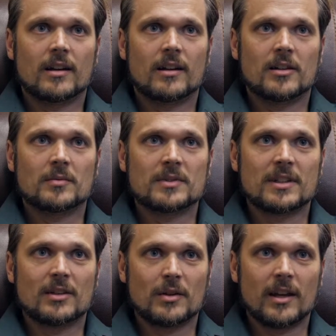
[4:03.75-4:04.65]
we
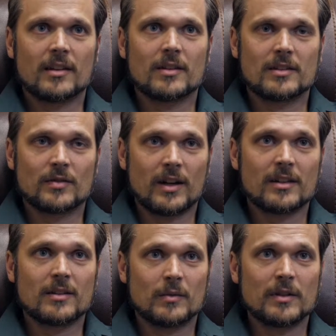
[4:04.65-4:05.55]
said, okay, let's
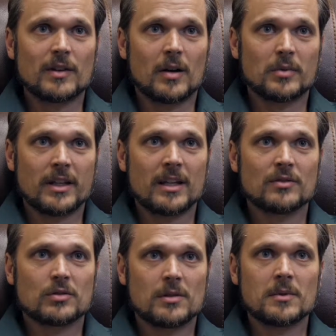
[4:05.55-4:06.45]
find, we've got plenty
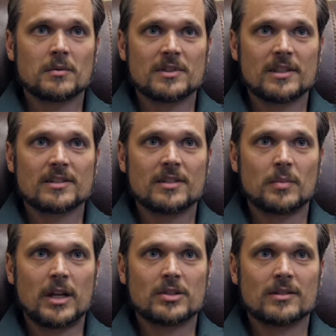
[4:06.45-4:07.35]
of
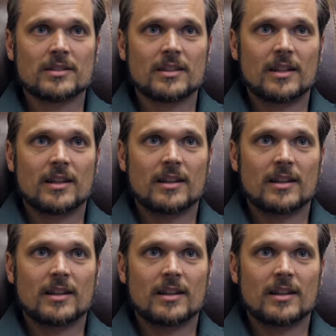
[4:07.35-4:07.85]
treatment-resistant patients